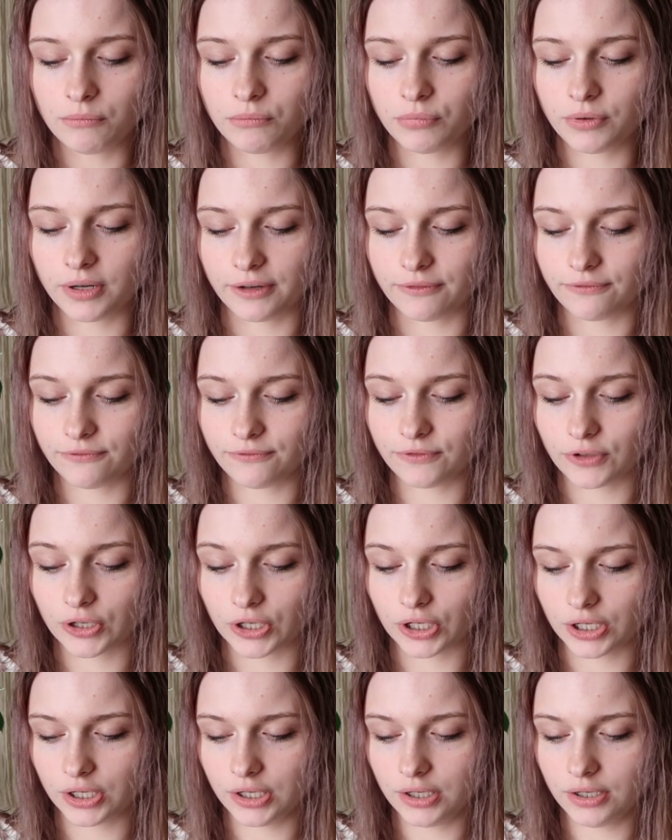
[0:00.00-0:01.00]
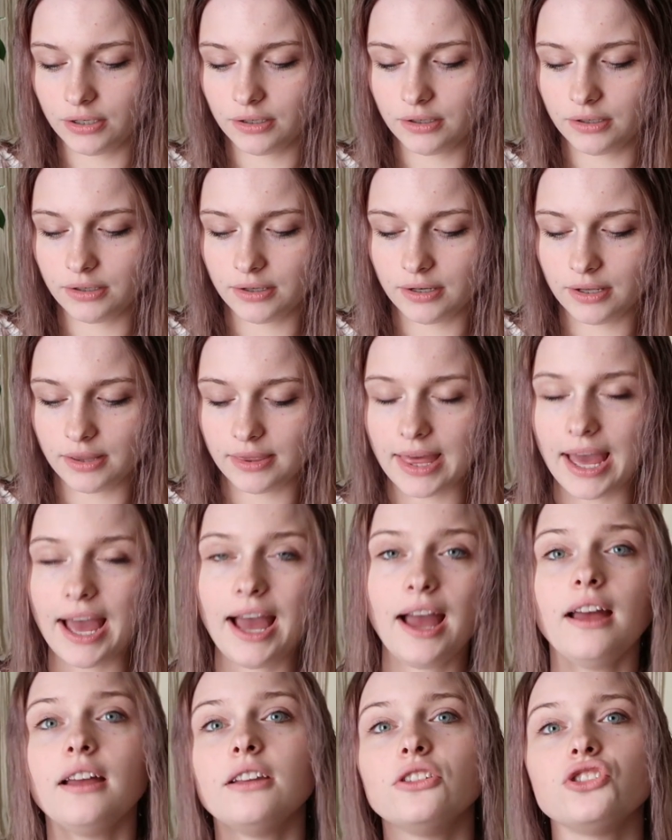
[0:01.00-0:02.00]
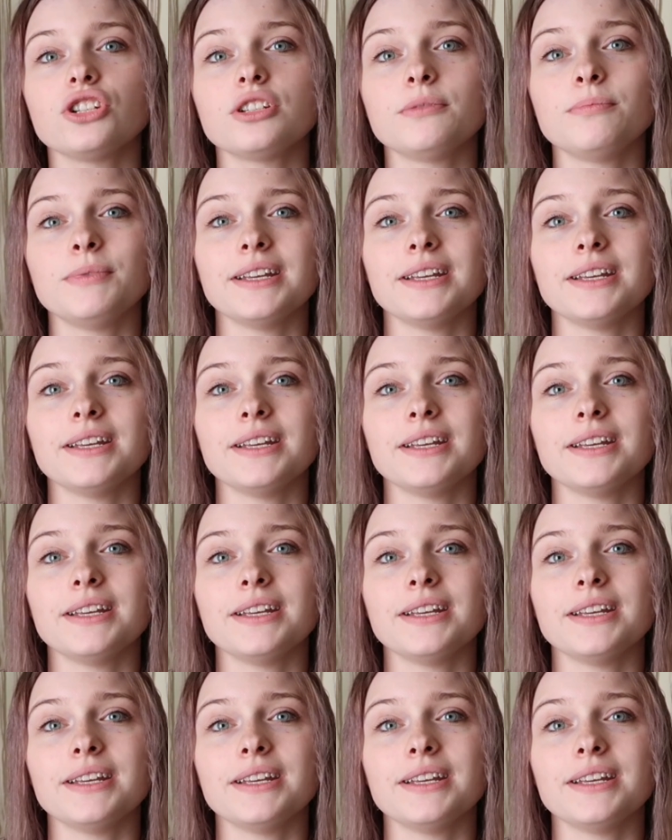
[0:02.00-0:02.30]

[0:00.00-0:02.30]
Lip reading: prefer that just